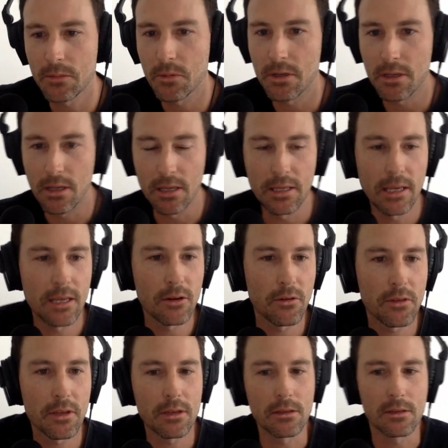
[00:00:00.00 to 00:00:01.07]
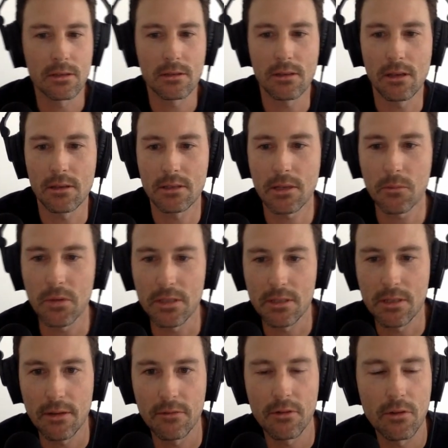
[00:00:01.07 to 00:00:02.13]
But again, I think it's you know some of that
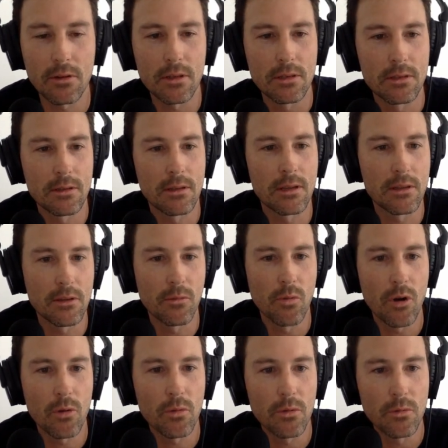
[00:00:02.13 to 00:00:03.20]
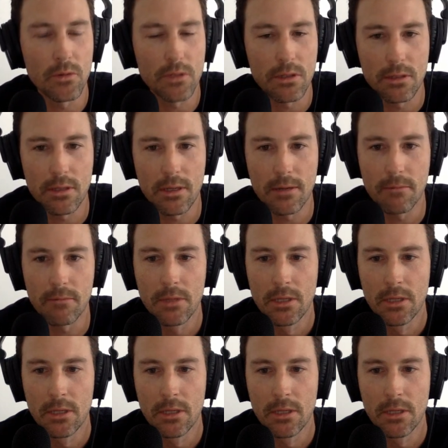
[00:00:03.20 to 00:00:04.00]
stuff I don't isn't anything wrong with, which is um,